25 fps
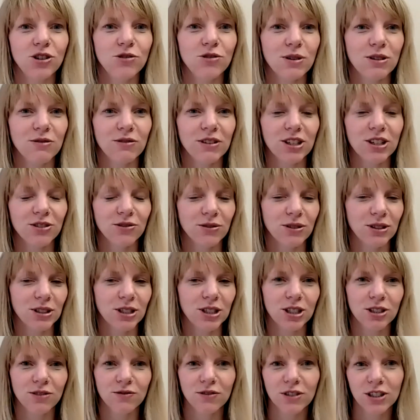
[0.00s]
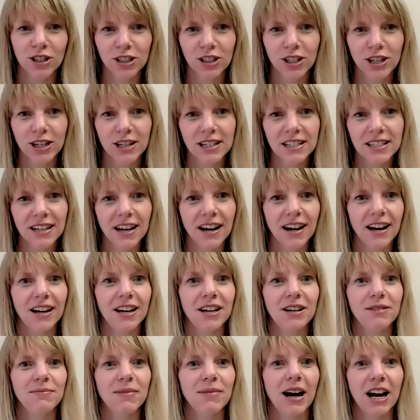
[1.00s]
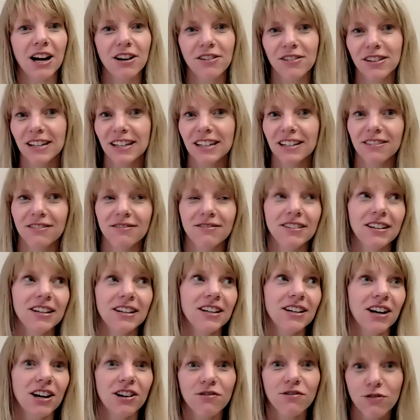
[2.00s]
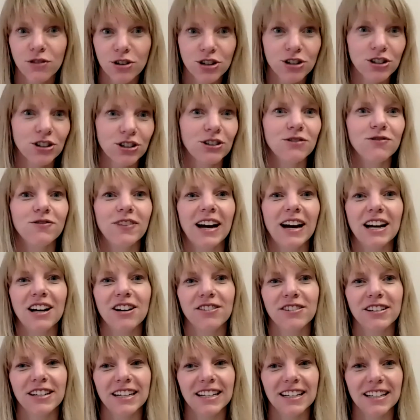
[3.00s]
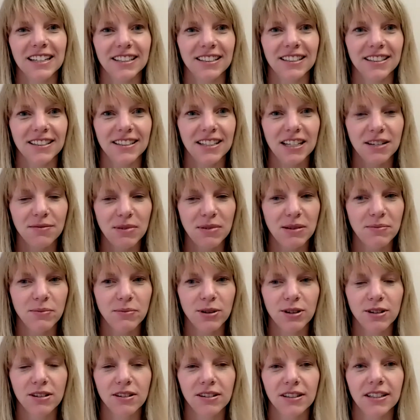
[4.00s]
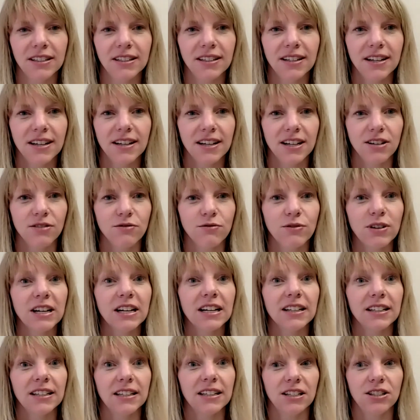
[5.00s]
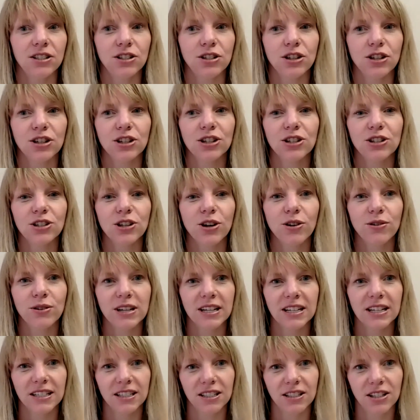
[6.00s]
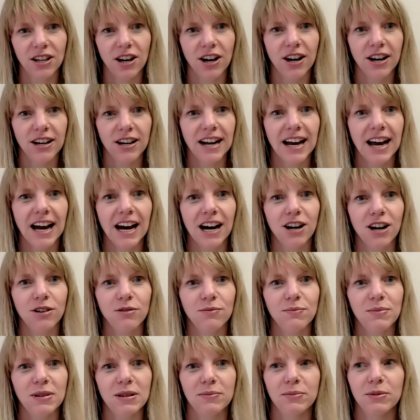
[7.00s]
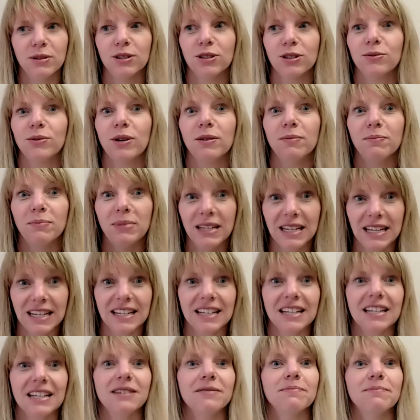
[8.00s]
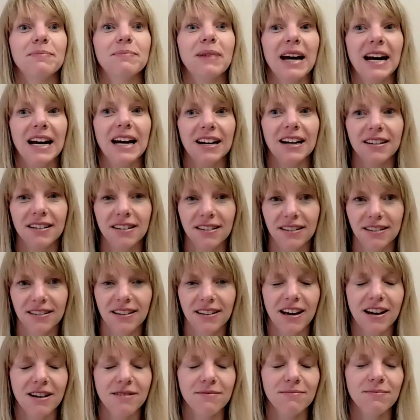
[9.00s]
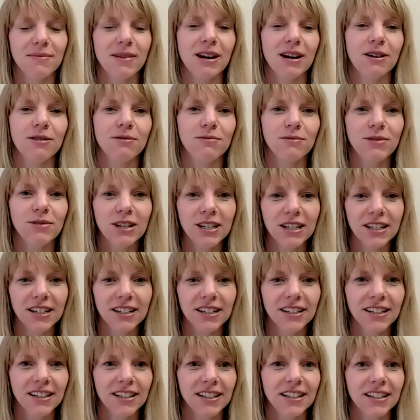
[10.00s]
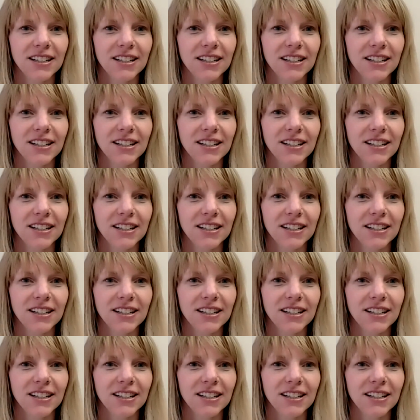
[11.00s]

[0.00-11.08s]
in human resources for a long time, hiring and unfortunately firing and seeing people, and really took a notice on how people's well being impacted them at work